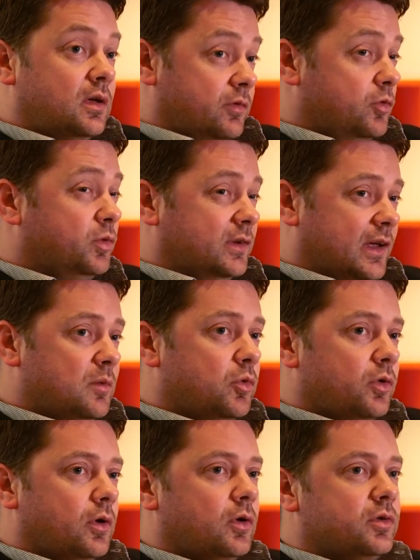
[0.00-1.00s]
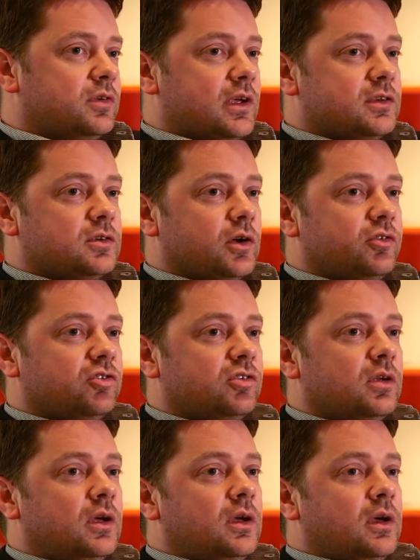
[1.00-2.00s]
If you would label those as such
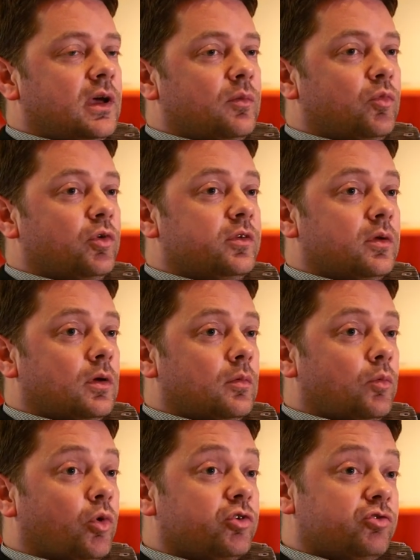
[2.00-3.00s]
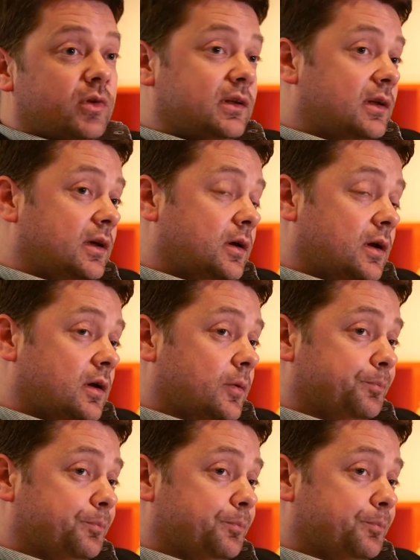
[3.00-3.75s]
and would more strictly